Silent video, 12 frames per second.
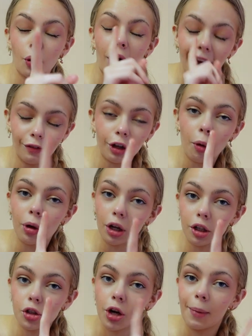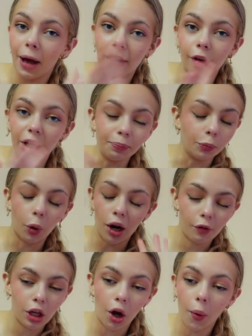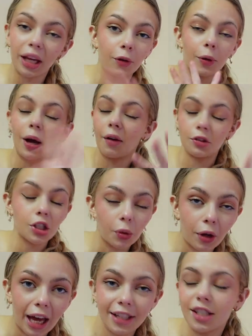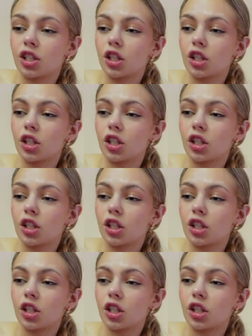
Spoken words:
you are ever going on a trip, ever, wherever you're going, you have a suitcase and